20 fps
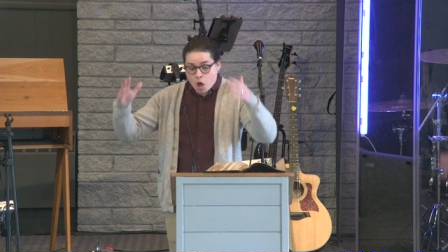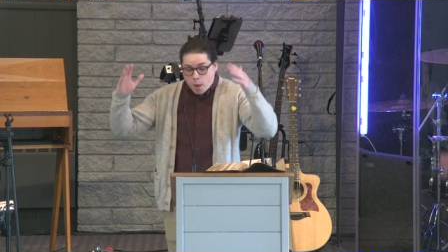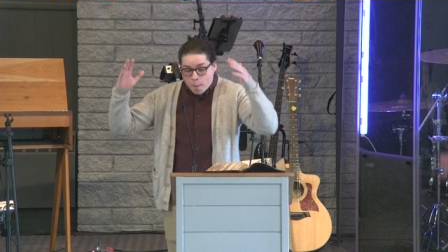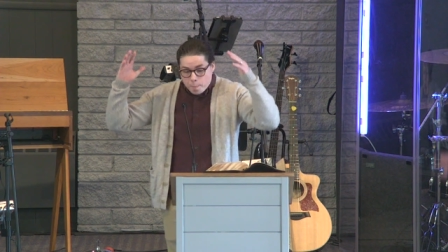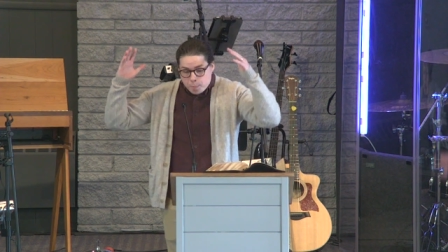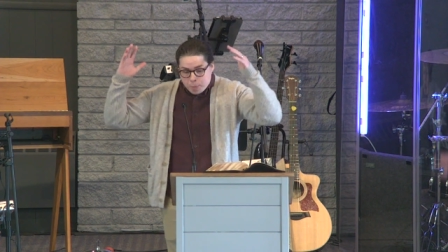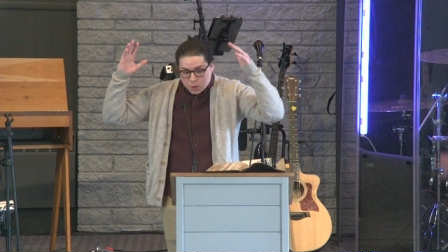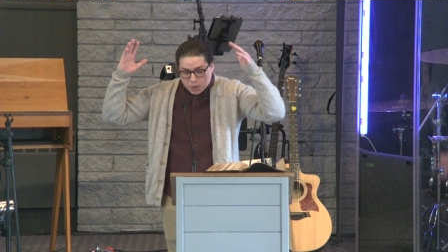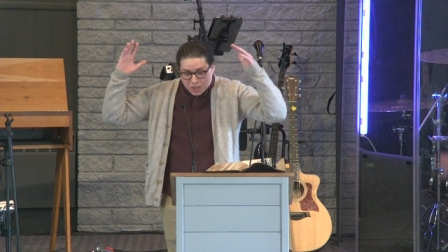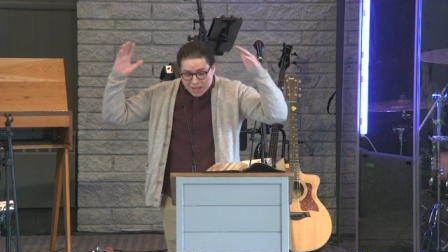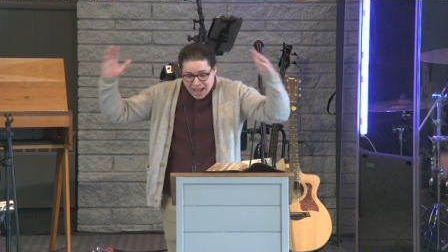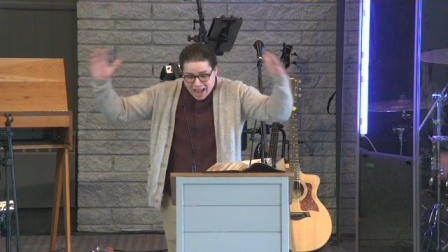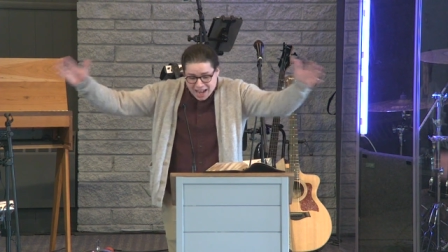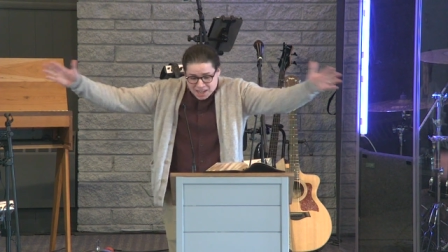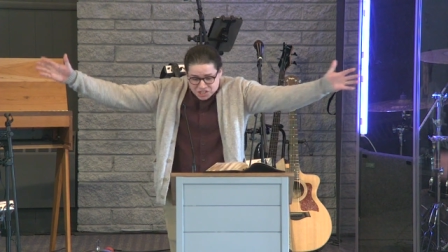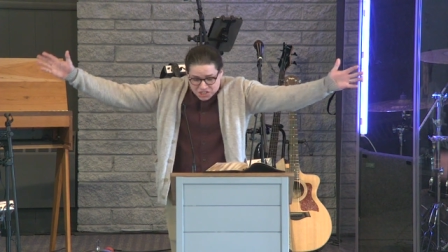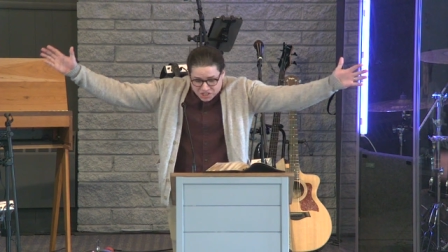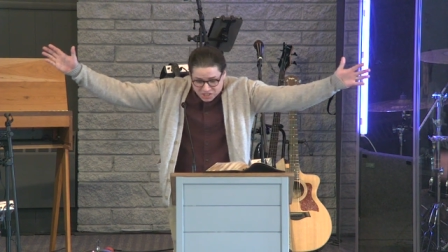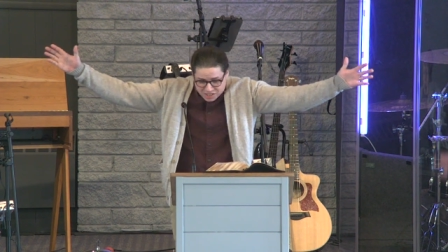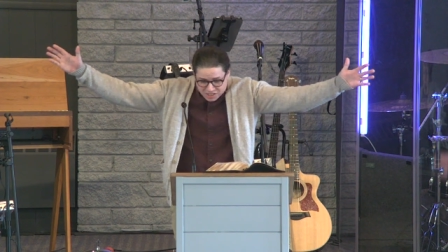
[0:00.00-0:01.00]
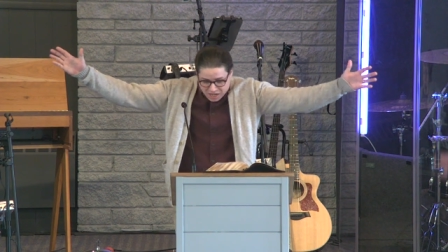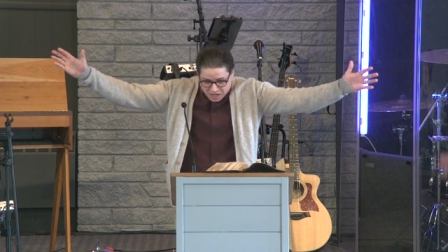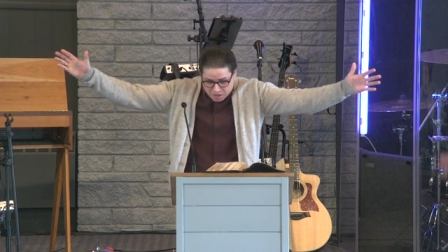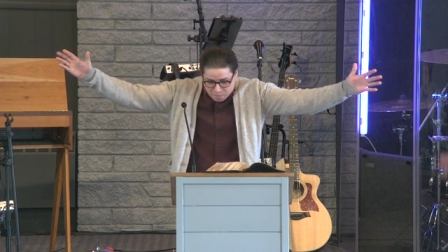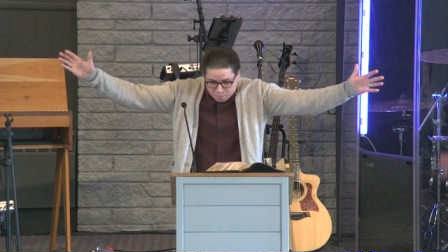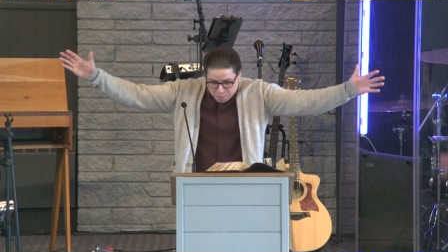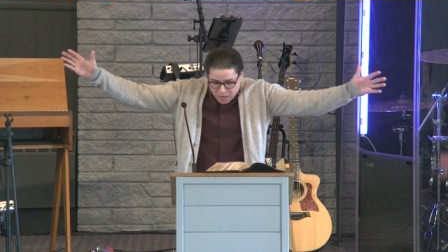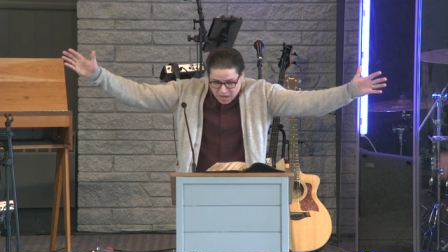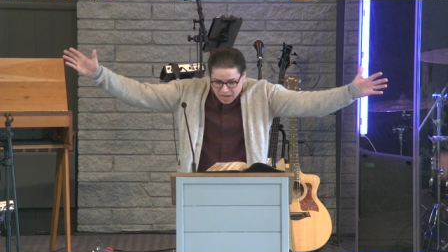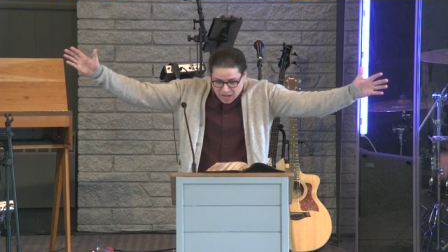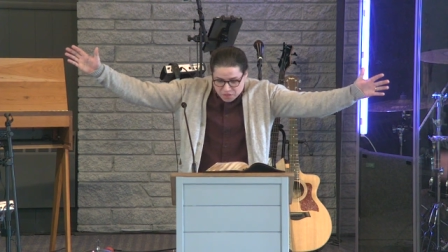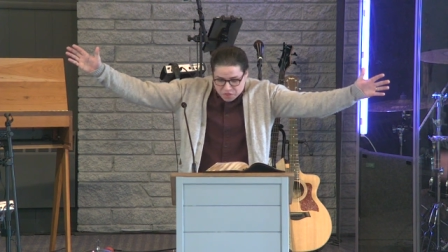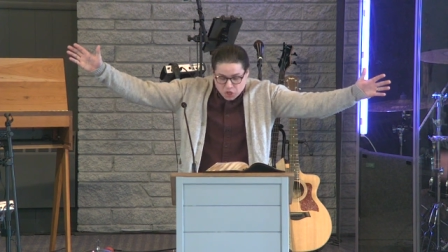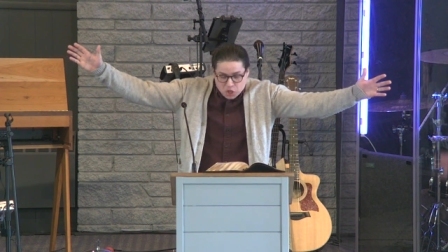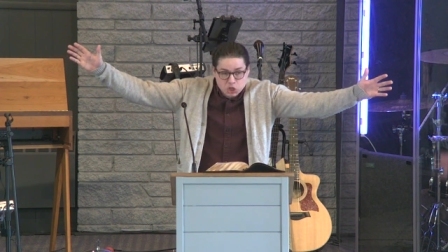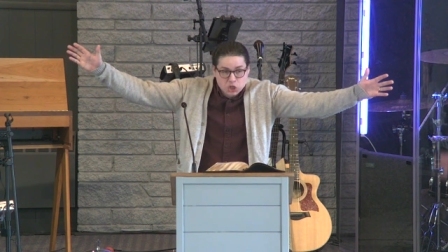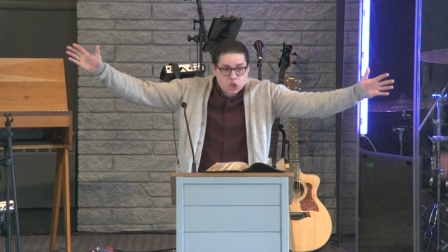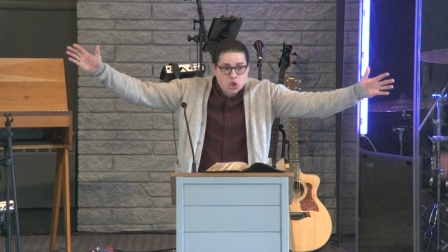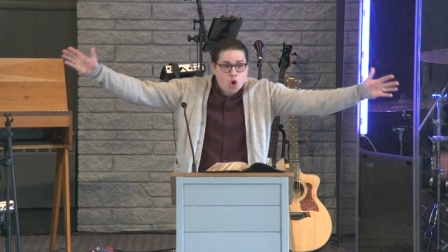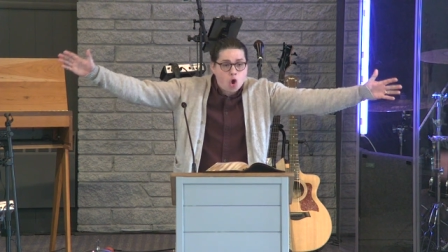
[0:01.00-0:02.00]
blessed be the
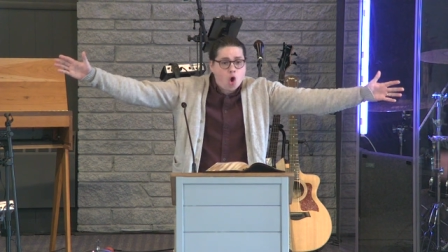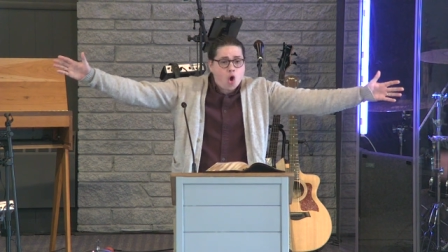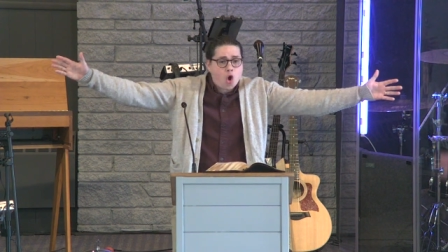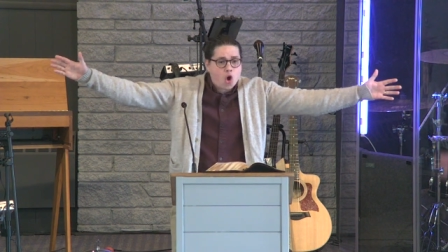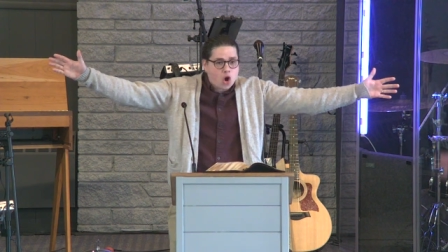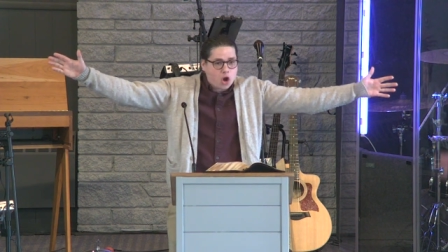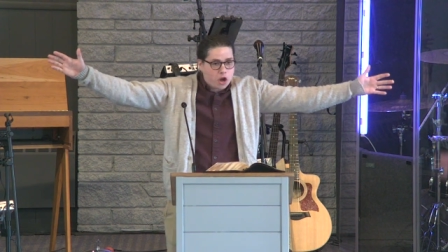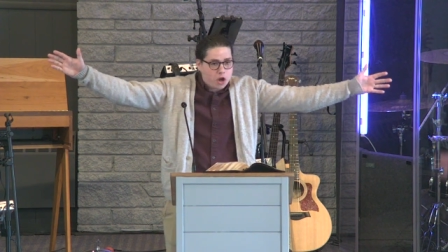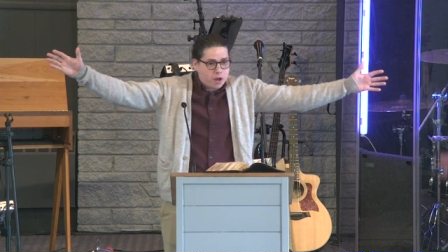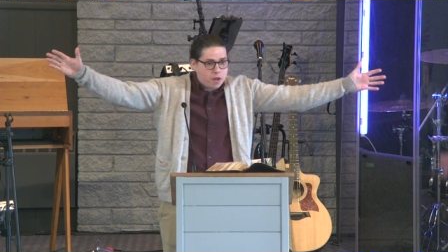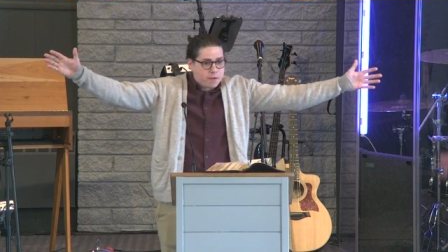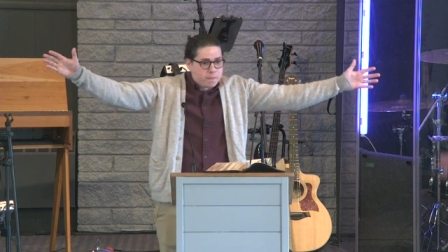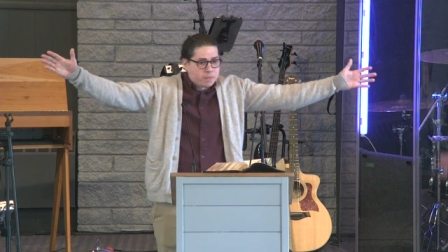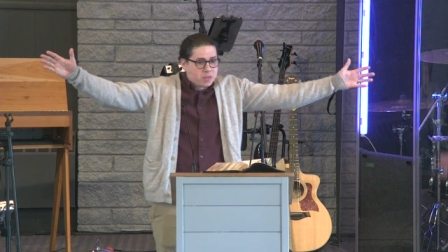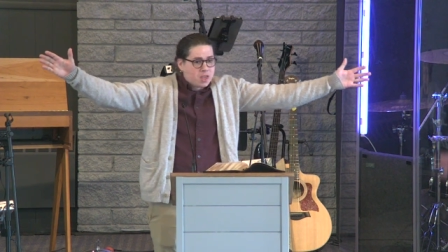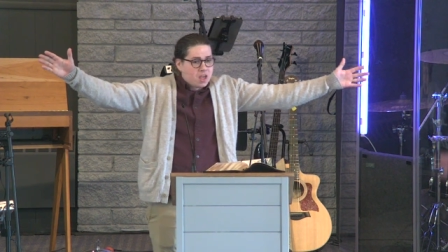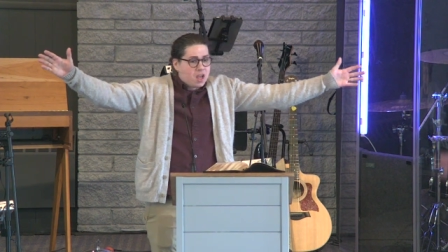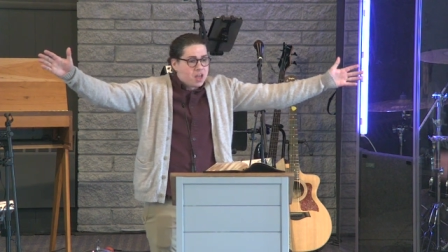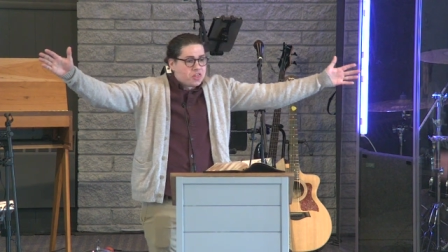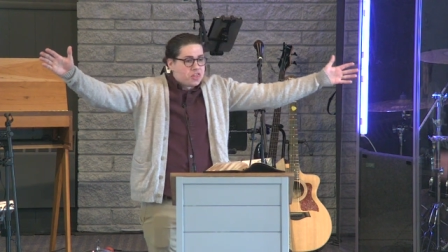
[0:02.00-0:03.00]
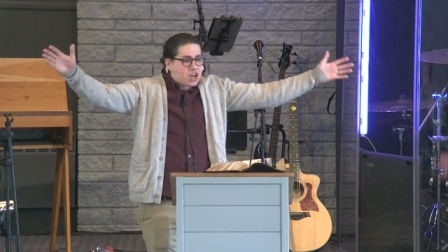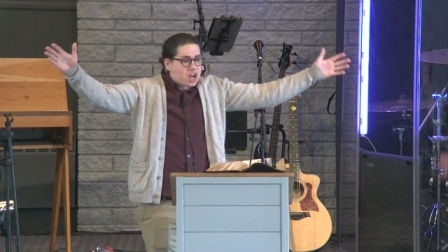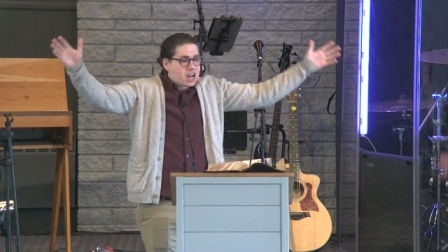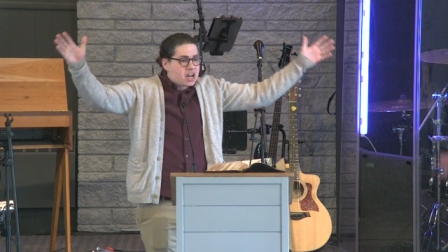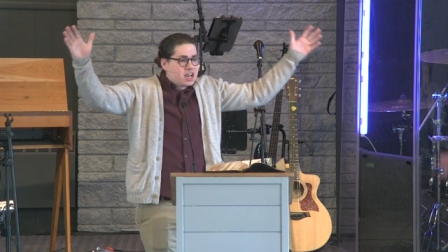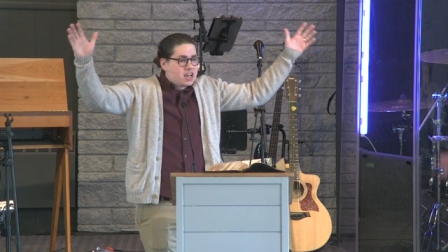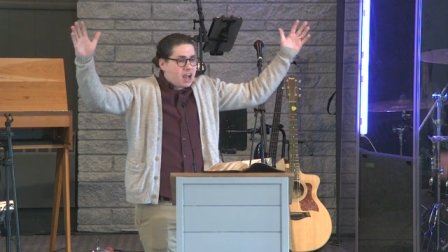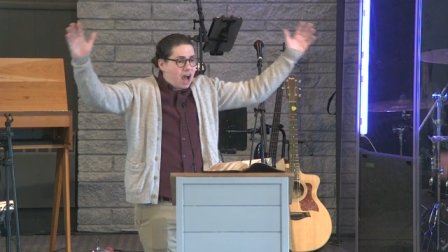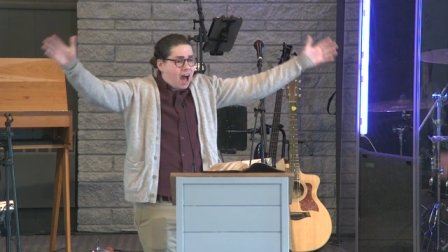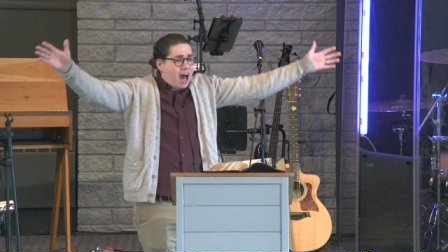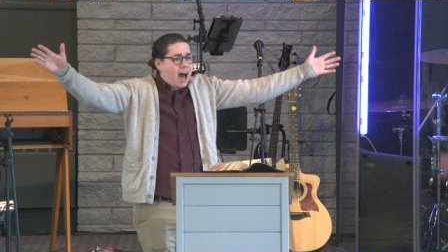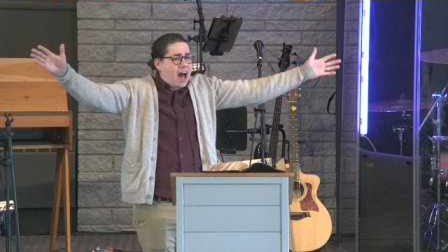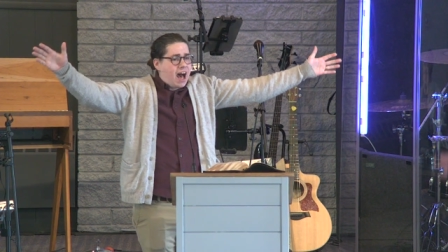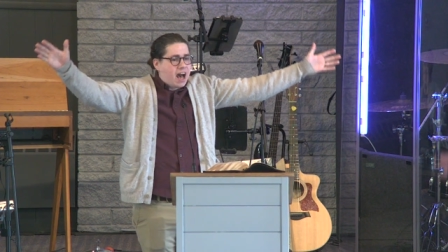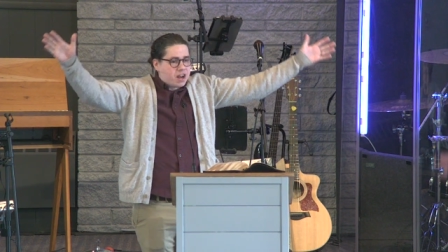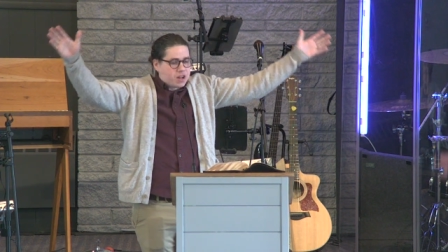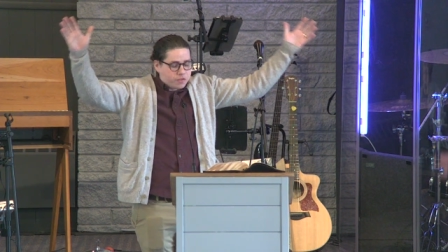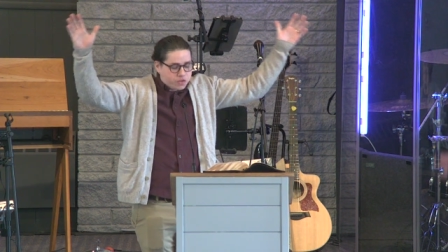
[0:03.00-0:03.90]
Lord, the God of